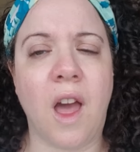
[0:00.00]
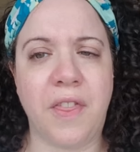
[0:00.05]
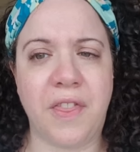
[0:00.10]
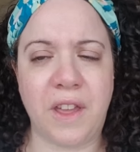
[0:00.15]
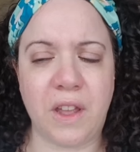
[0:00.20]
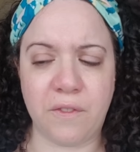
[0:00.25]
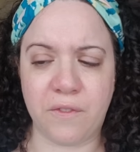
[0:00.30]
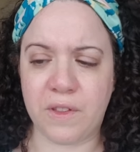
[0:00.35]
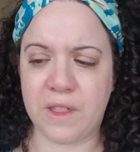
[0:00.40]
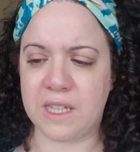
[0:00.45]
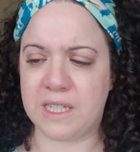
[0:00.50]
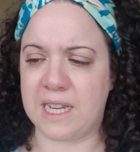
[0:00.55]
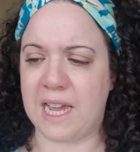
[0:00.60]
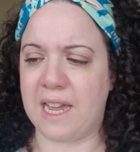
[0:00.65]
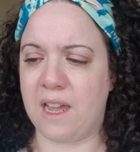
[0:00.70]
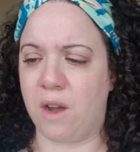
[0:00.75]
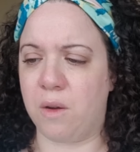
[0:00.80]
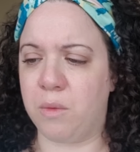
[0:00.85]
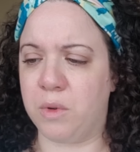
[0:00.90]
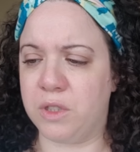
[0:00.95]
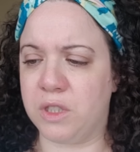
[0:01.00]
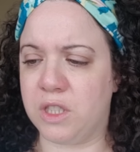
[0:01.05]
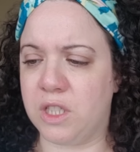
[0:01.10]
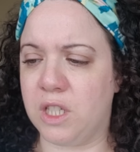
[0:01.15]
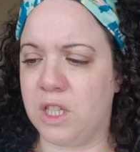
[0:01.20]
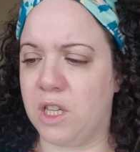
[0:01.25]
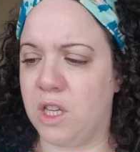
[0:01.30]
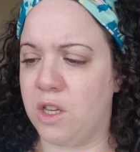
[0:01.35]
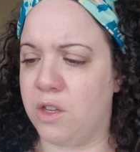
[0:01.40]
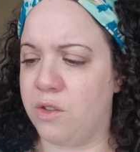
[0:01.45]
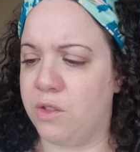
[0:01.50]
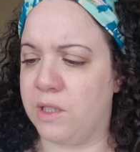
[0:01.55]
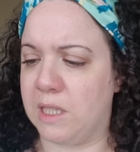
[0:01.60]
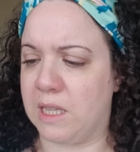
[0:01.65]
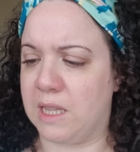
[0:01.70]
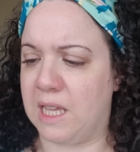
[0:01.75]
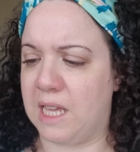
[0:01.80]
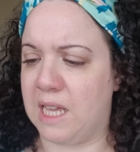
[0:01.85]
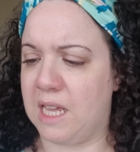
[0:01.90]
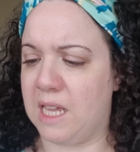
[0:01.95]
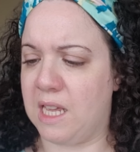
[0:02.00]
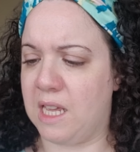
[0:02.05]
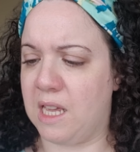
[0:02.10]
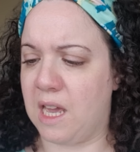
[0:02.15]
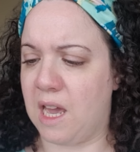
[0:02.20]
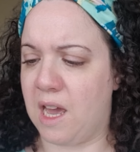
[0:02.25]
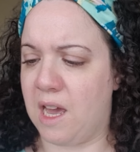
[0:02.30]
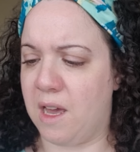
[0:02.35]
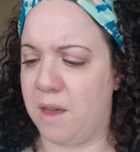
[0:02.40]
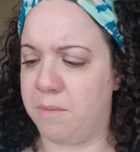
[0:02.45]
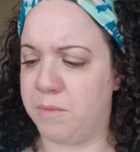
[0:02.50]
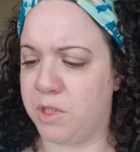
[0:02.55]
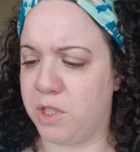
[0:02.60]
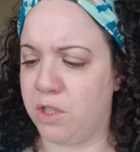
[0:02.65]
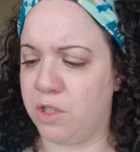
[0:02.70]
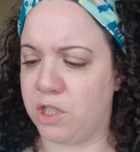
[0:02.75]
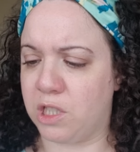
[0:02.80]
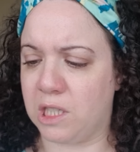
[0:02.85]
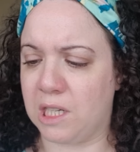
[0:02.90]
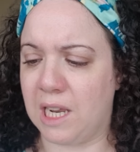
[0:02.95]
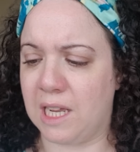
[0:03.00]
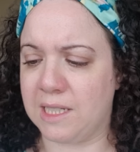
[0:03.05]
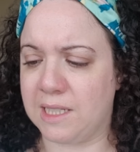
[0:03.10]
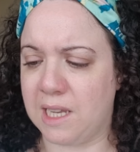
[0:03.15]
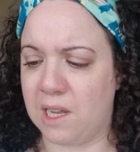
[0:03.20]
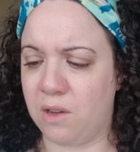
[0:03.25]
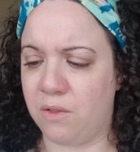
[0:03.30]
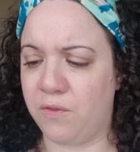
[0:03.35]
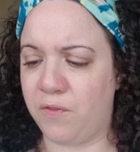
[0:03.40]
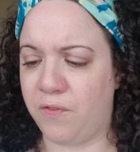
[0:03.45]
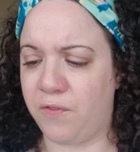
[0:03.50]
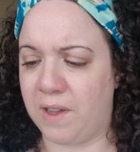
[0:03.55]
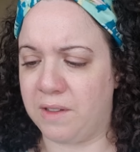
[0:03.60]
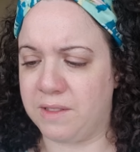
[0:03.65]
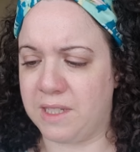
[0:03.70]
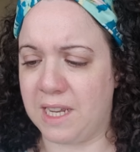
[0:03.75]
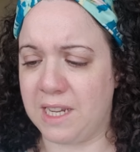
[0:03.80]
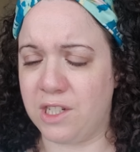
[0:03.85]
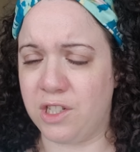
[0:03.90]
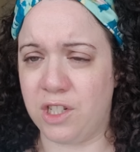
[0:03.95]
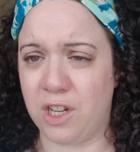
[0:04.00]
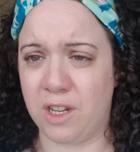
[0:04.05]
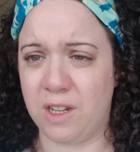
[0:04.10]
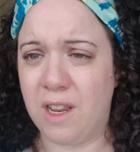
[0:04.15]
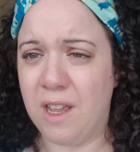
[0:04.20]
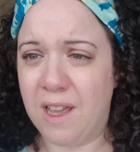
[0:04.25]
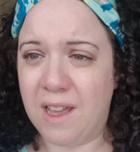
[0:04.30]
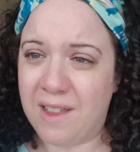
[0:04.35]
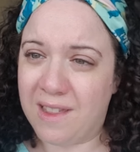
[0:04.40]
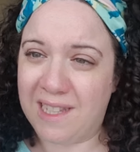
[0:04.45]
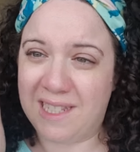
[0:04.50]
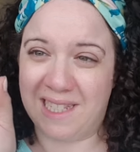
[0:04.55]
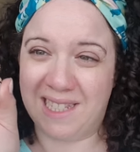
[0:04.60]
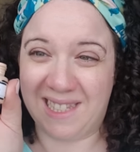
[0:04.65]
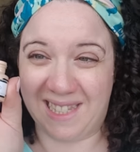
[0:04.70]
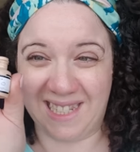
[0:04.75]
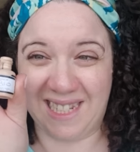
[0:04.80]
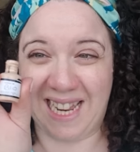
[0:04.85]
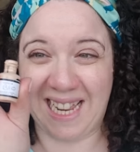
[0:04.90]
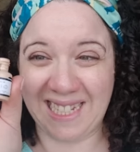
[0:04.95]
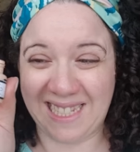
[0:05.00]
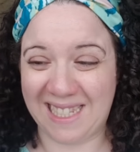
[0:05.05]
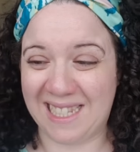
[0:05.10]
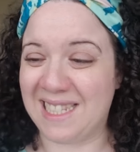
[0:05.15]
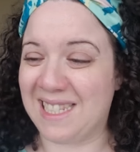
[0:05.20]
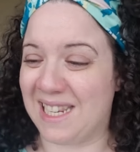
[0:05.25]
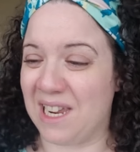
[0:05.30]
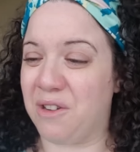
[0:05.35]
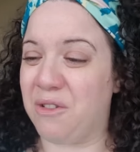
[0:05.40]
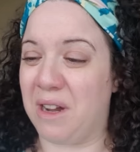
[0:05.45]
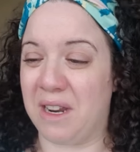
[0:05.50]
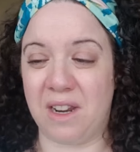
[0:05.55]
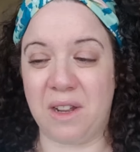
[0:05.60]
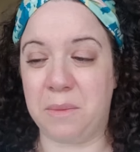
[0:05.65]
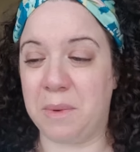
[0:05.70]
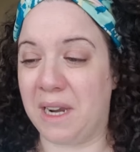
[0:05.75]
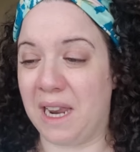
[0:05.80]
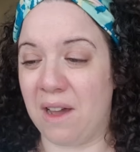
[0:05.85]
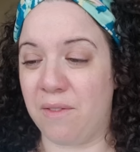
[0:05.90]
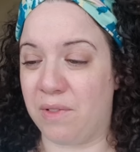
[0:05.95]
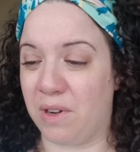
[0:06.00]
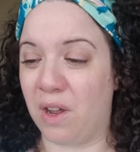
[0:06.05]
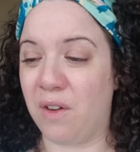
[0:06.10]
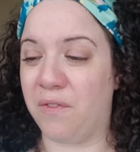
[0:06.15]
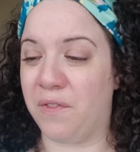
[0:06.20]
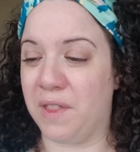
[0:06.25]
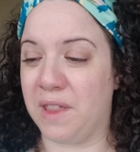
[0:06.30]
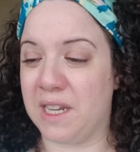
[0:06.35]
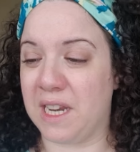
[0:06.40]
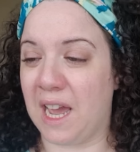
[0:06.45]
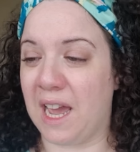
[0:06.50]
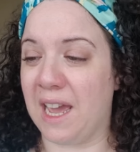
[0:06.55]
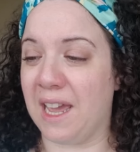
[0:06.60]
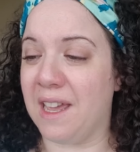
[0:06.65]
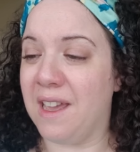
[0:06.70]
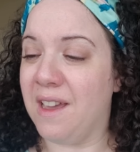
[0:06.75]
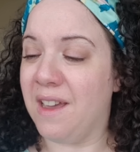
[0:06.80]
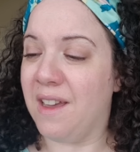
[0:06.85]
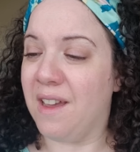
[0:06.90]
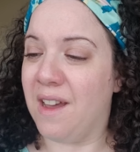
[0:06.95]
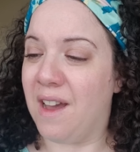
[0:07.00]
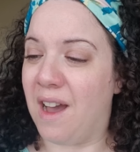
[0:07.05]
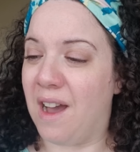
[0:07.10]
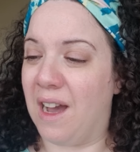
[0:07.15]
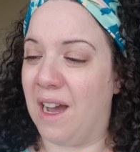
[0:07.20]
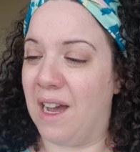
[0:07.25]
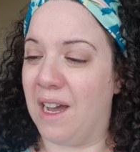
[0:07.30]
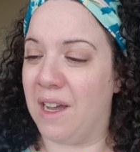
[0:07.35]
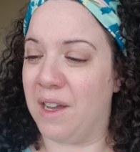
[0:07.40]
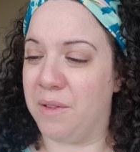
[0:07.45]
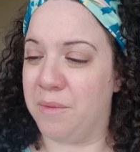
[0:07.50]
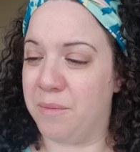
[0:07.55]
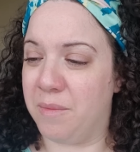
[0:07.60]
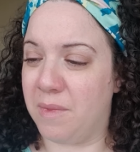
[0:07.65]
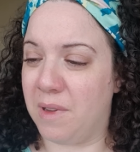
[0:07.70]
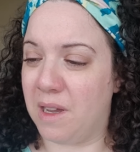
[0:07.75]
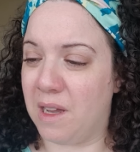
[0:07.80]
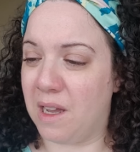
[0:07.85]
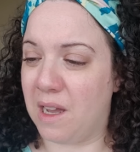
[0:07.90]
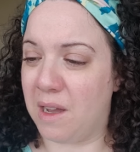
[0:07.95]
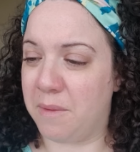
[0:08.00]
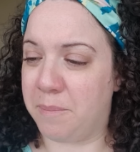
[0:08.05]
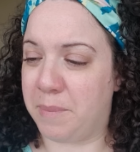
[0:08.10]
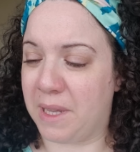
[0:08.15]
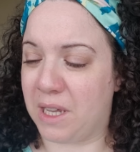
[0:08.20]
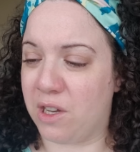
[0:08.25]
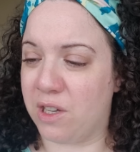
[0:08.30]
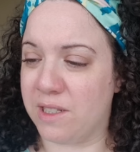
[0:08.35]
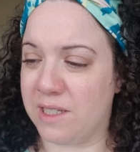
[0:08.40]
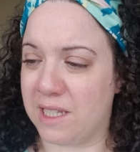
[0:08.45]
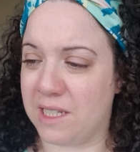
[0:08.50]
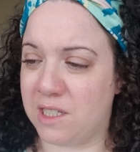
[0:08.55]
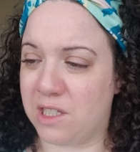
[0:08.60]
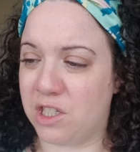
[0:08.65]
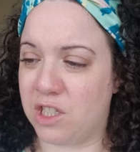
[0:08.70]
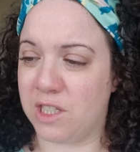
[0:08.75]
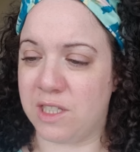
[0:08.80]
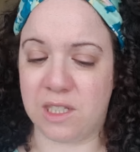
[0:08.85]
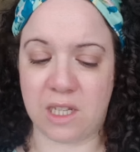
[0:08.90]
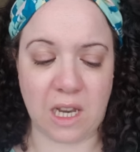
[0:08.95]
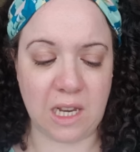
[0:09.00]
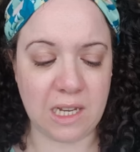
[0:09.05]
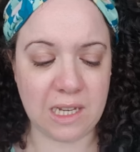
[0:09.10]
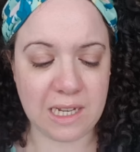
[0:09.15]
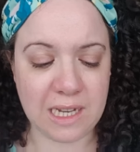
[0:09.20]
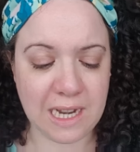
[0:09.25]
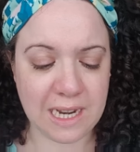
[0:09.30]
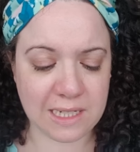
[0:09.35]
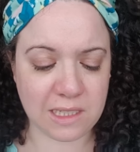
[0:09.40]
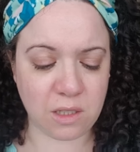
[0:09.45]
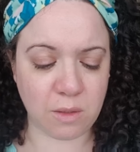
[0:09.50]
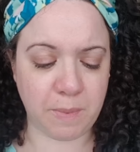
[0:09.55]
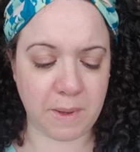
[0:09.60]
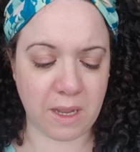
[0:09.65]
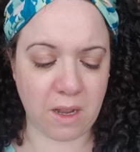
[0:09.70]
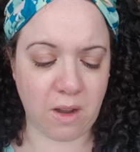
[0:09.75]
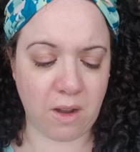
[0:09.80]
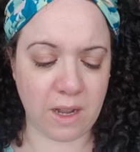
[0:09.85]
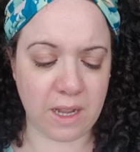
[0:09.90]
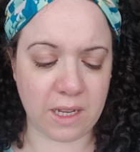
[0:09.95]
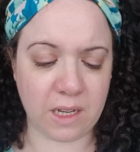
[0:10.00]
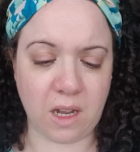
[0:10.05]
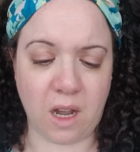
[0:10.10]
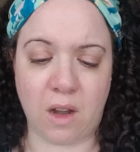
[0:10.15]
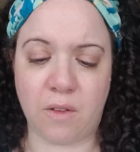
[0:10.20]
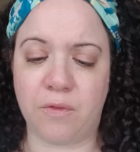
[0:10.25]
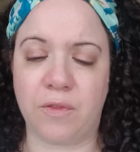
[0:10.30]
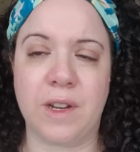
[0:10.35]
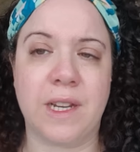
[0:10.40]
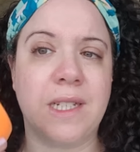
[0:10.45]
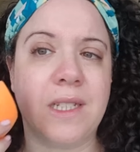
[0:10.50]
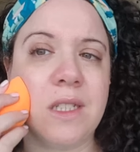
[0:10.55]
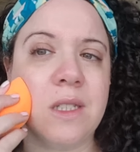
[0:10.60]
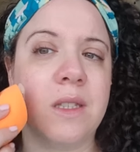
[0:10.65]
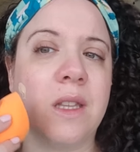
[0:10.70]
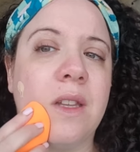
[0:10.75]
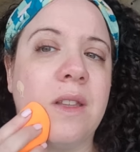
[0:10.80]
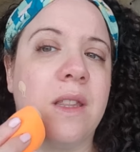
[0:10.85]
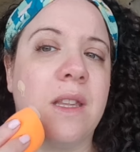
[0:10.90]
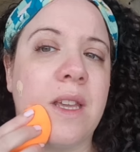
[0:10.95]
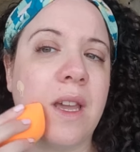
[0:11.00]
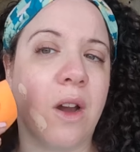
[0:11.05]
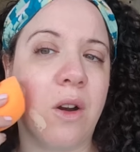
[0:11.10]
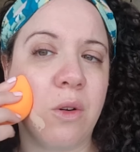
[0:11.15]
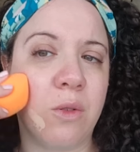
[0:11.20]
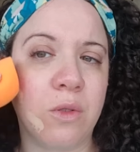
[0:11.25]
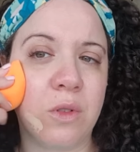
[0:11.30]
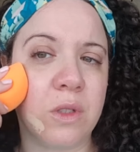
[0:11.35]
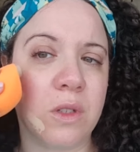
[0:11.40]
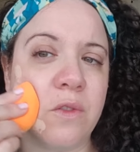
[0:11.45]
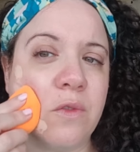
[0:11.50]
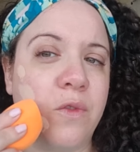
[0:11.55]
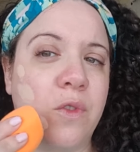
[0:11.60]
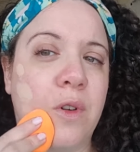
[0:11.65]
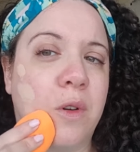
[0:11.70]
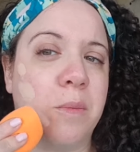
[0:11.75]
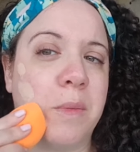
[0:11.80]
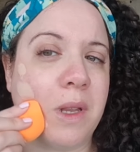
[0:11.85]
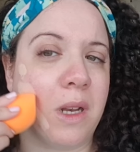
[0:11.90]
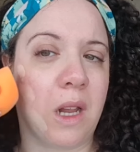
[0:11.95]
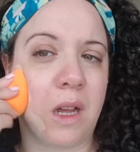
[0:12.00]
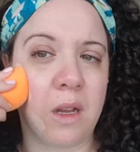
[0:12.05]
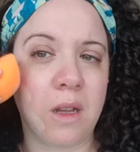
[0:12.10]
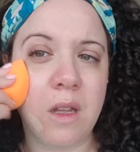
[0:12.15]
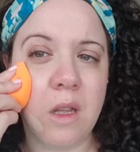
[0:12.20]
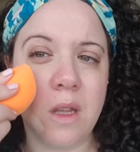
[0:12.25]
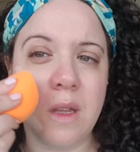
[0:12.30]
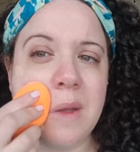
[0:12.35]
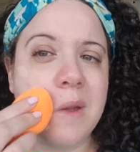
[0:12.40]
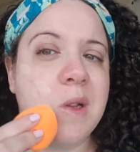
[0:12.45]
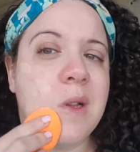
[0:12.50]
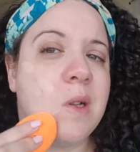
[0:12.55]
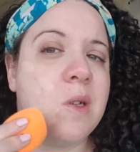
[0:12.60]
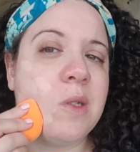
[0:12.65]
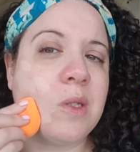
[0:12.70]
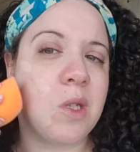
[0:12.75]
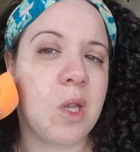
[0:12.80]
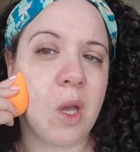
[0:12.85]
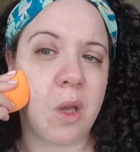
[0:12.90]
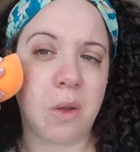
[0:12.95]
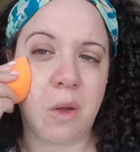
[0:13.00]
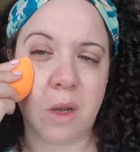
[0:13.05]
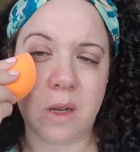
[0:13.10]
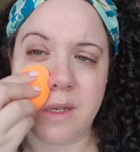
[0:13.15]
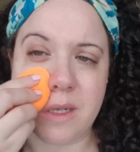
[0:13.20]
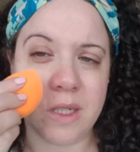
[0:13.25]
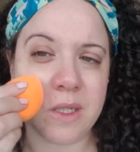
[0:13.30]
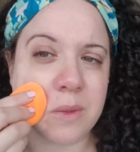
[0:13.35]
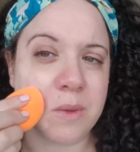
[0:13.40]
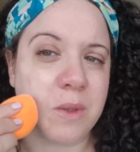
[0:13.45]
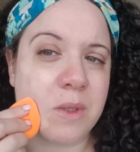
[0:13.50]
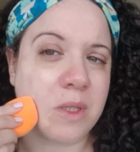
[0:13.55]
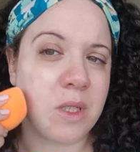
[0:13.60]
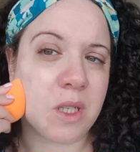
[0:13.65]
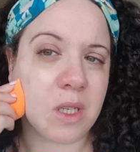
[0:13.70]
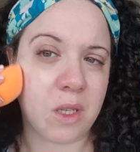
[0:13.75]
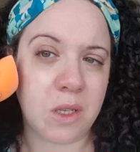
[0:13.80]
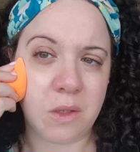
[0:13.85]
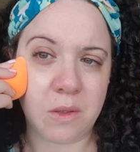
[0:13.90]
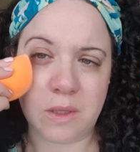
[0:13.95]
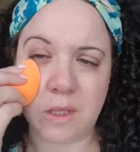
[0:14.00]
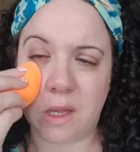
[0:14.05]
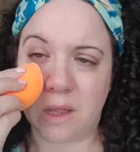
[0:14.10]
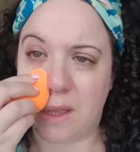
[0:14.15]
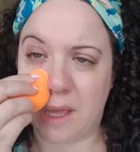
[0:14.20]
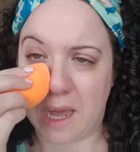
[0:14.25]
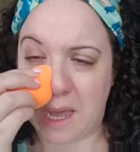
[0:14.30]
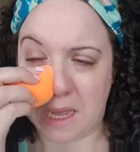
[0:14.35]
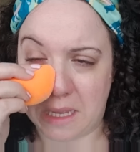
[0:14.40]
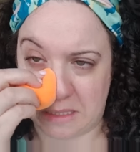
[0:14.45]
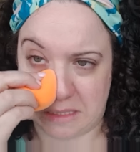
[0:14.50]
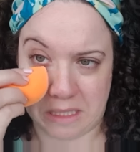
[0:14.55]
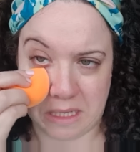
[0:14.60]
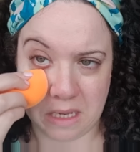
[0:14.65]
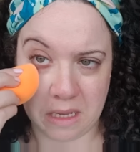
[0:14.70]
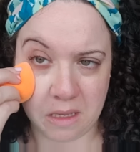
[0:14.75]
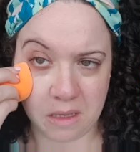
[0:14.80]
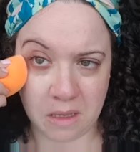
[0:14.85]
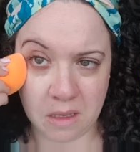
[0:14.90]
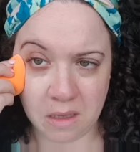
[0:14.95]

I think for the day I want to use the Touche Éclatante foundation. This is the tester still, and I will have enough for the day because it's just a little bit higher coverage than the old formula. So I just want to use that,